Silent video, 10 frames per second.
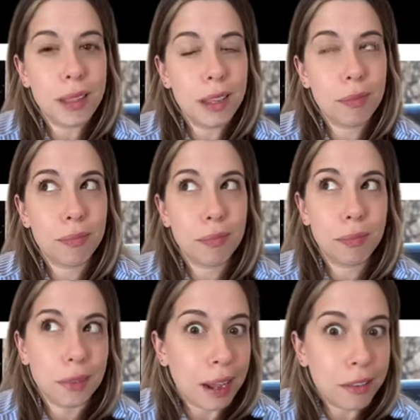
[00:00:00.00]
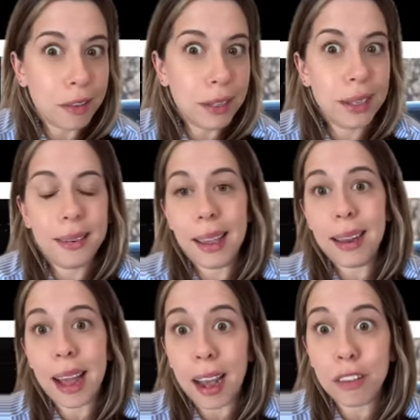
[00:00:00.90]
think logically
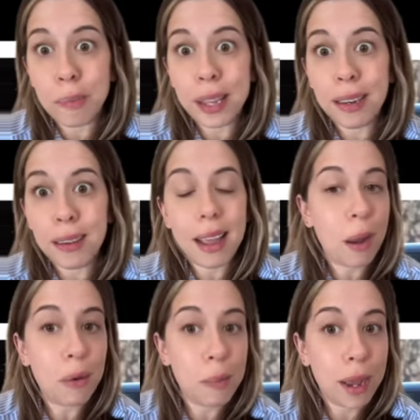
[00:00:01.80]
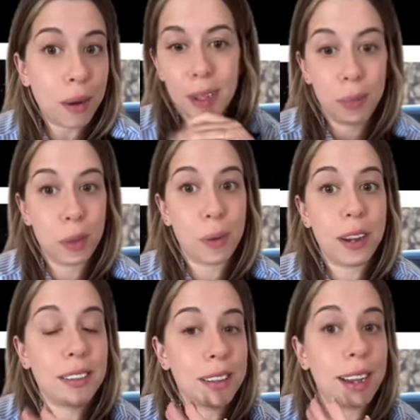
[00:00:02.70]
Kate has been out and about, but the
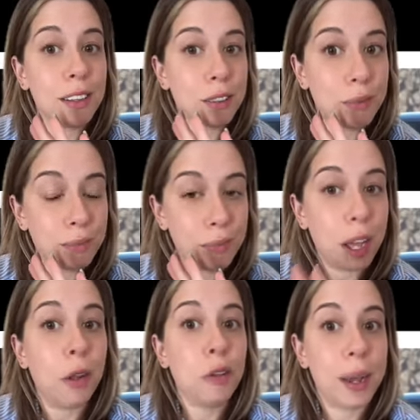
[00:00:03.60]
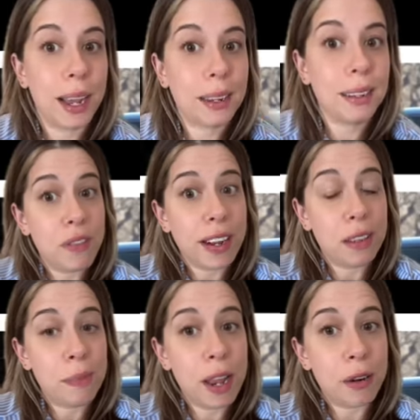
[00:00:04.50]
press has held back. Fact of
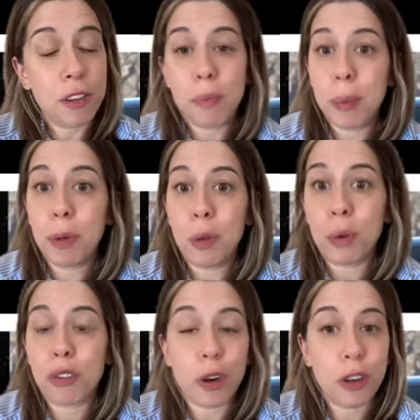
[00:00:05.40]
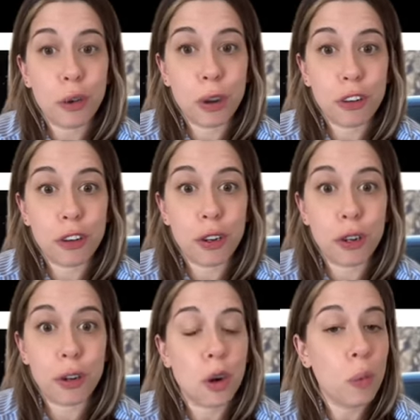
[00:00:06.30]
the matter is, people were starting to
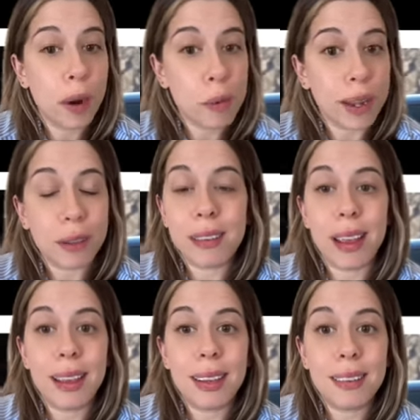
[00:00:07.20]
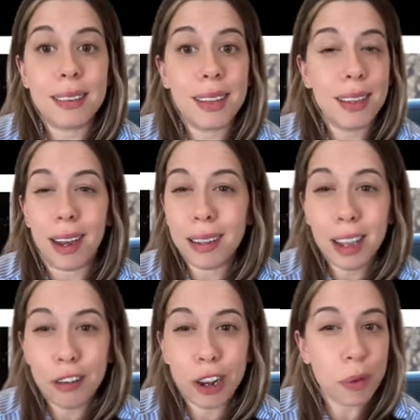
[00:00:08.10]
question her whereabouts, and the
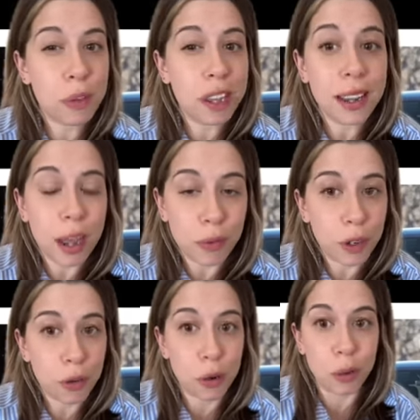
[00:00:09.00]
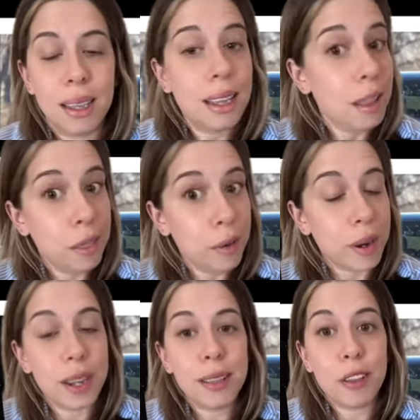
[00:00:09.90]
online chatter was getting out of control. In
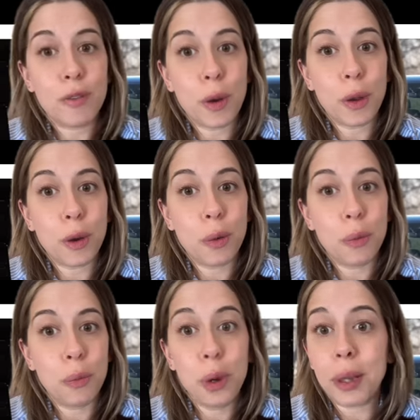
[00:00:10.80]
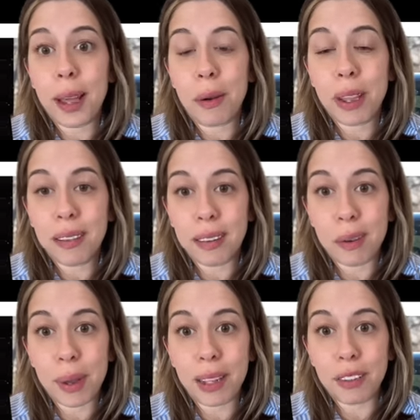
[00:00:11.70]
theory, this photo would allow Kensington
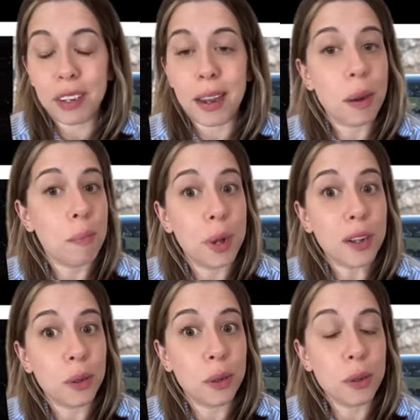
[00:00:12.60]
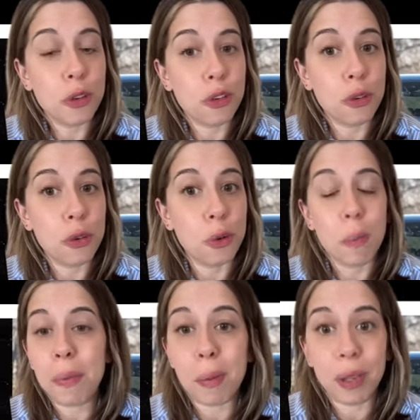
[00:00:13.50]
Palace to not buckle to
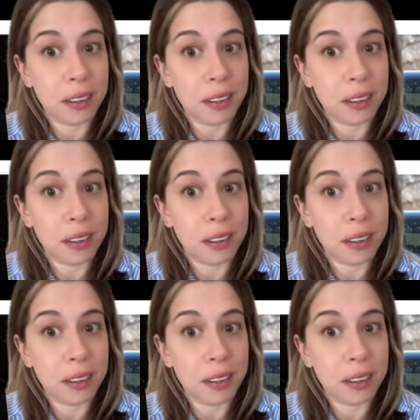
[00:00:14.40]
public